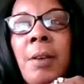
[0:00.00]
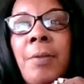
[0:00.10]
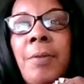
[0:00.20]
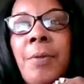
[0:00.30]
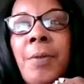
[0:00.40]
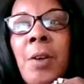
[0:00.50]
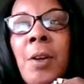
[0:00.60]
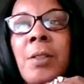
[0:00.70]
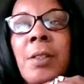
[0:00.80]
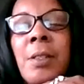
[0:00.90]
if
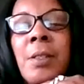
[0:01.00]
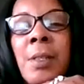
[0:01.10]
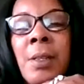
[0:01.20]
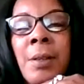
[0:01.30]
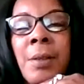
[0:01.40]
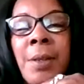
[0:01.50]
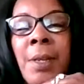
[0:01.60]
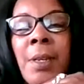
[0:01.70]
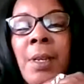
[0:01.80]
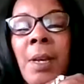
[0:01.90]
God didn't
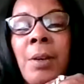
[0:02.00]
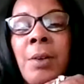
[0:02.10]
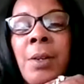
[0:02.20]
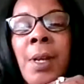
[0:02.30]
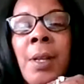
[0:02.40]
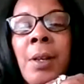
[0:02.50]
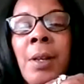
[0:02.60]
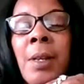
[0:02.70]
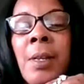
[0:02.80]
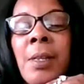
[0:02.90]
think I could
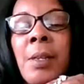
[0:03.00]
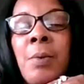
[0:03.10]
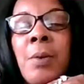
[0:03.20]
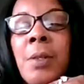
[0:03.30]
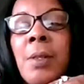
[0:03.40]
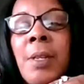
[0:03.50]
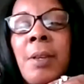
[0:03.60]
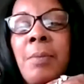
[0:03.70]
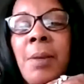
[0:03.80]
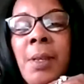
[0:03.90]
handle it, he wouldn't
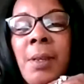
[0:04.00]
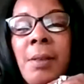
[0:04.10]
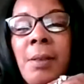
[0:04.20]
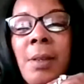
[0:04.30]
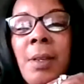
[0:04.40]
give me it.